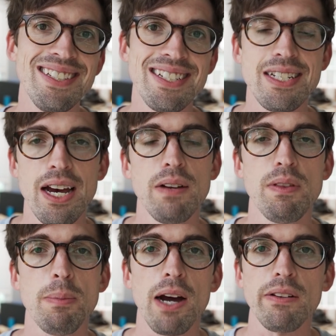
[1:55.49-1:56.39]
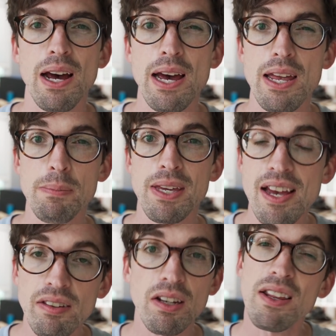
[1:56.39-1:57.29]
is inside of the box. I am
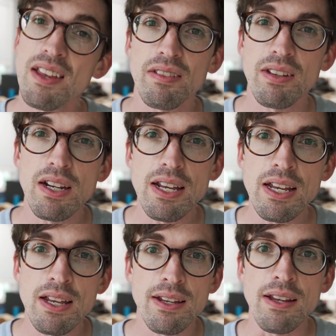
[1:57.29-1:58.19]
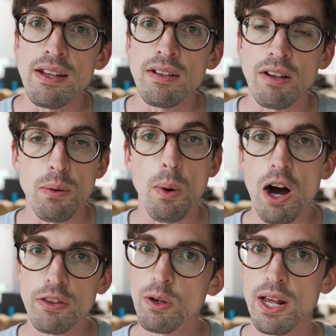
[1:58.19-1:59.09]
guessing on that CD is a
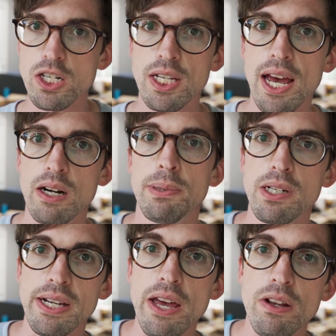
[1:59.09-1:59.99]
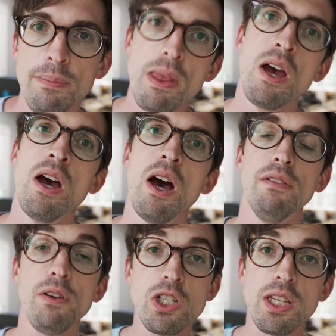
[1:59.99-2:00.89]
walkthrough on actually how to put it together.
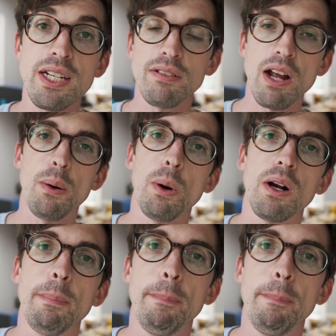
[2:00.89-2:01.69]
Unfortunately, it does not work,